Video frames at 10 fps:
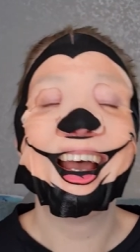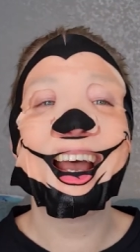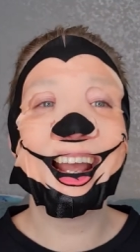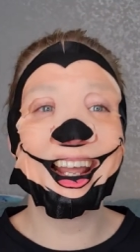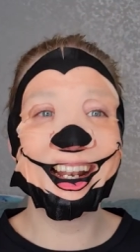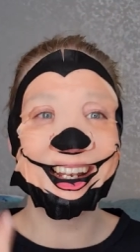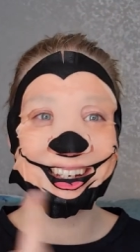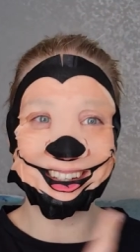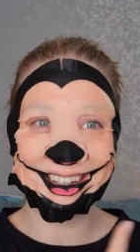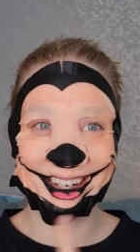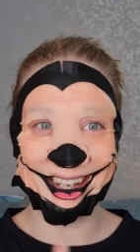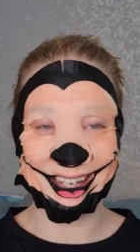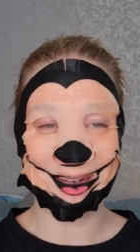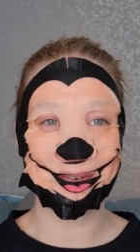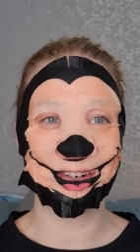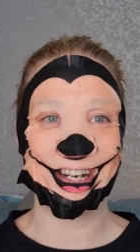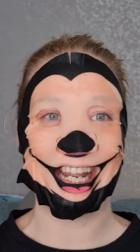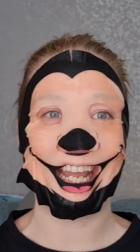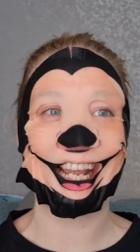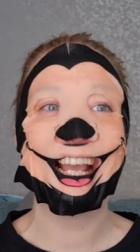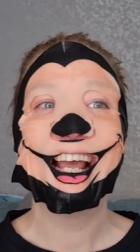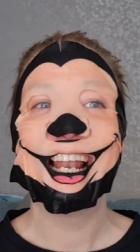I look like I'm grinning.